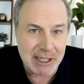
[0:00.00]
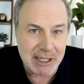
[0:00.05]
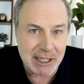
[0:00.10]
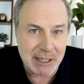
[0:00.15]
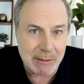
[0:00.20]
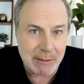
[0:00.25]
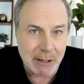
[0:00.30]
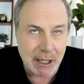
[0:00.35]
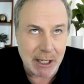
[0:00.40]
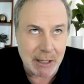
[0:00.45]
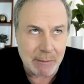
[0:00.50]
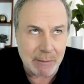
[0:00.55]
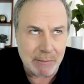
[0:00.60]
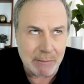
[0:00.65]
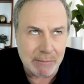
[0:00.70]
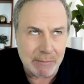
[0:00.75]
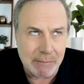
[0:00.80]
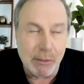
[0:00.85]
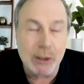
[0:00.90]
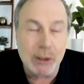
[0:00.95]
It's going to
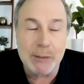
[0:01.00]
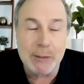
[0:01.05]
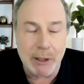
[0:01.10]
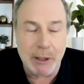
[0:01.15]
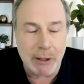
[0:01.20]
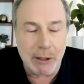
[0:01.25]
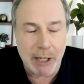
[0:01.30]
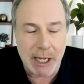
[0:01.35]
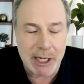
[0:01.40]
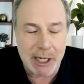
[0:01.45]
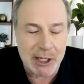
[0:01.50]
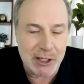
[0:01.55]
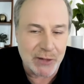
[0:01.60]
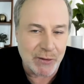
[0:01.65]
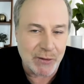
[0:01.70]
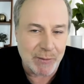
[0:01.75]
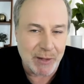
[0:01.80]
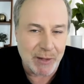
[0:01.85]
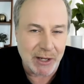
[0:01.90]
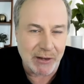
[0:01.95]
multiple locations
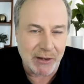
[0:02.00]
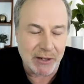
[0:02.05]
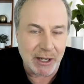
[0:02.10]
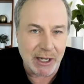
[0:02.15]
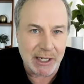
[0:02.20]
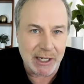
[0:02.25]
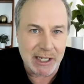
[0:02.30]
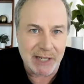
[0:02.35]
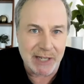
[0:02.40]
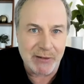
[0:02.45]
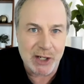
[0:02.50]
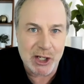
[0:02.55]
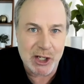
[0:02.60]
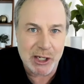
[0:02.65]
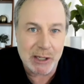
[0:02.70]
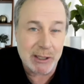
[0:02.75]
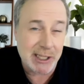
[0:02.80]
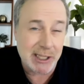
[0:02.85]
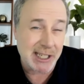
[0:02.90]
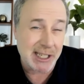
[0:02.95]
from the TV
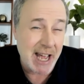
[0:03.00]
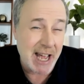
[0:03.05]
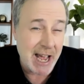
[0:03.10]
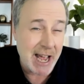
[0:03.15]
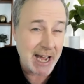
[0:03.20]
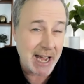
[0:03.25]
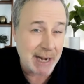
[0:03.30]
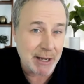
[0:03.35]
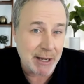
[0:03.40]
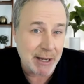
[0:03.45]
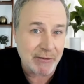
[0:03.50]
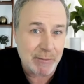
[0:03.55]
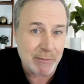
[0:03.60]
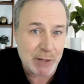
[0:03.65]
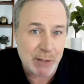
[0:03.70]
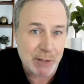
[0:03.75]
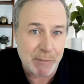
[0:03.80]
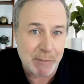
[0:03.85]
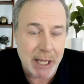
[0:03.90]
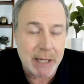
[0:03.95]
show. It's an anime from
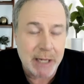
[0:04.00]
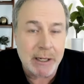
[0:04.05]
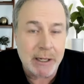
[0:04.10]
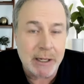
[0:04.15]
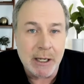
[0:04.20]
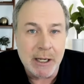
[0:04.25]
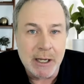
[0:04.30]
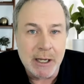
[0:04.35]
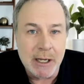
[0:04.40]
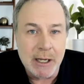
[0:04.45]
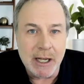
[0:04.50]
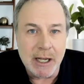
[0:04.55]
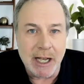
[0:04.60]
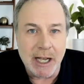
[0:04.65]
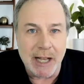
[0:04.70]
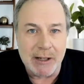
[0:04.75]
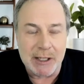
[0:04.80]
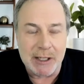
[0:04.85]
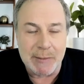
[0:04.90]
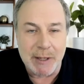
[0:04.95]
Japan,
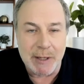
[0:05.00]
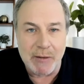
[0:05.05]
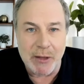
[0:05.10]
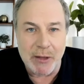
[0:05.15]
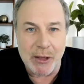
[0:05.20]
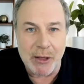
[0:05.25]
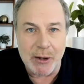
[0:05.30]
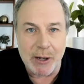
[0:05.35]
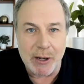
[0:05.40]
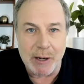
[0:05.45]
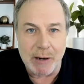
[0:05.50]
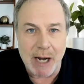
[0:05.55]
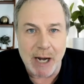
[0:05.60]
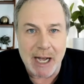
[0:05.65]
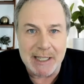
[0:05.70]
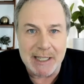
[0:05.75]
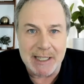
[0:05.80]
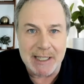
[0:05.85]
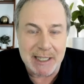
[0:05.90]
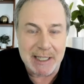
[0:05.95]
and there's going to be over 30
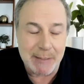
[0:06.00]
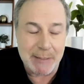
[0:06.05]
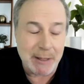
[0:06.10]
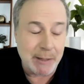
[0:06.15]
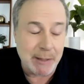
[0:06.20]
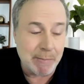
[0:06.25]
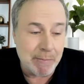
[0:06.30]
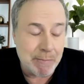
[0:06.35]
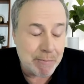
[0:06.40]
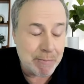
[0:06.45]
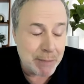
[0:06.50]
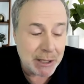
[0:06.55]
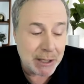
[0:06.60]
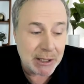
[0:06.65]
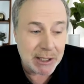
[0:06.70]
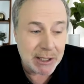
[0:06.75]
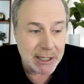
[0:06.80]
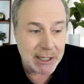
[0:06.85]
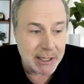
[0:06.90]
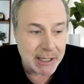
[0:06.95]
rides. And it's going to be
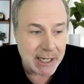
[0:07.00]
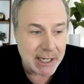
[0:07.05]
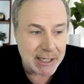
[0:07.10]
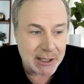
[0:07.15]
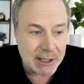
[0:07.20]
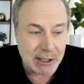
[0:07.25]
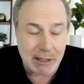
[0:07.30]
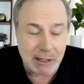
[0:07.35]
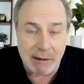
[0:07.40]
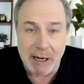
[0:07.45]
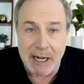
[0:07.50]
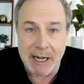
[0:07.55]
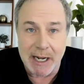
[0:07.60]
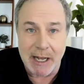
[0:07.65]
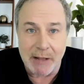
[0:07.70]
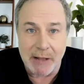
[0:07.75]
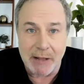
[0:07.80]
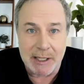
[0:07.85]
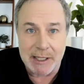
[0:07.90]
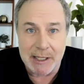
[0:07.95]
built in a desert right
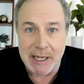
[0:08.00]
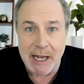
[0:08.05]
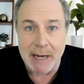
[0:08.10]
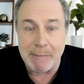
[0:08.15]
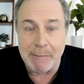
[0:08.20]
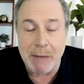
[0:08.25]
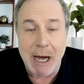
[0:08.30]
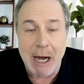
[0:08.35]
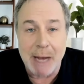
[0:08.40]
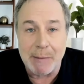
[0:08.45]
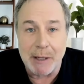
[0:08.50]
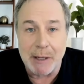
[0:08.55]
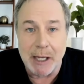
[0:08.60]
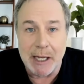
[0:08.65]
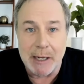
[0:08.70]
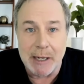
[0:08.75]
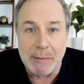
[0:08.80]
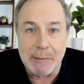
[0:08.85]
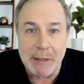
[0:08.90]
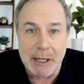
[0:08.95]
now that's not
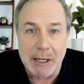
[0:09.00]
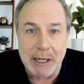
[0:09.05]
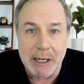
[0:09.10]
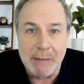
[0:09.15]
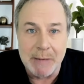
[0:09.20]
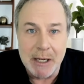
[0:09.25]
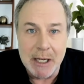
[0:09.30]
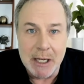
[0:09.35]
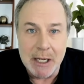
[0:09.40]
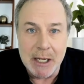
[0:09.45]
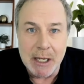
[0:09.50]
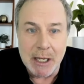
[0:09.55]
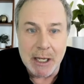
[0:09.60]
populated, but